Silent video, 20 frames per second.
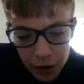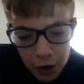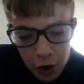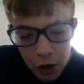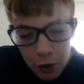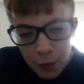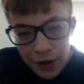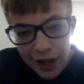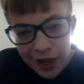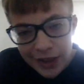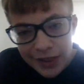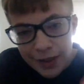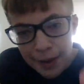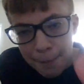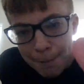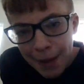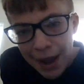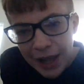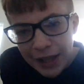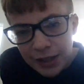We got the
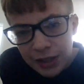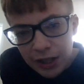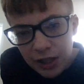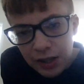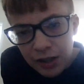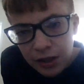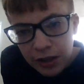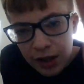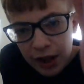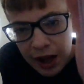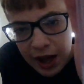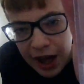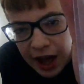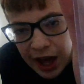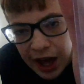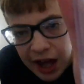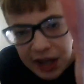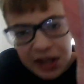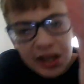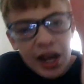Mela
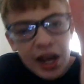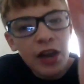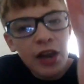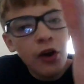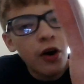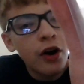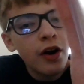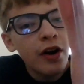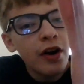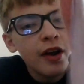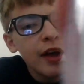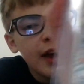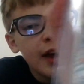SIR.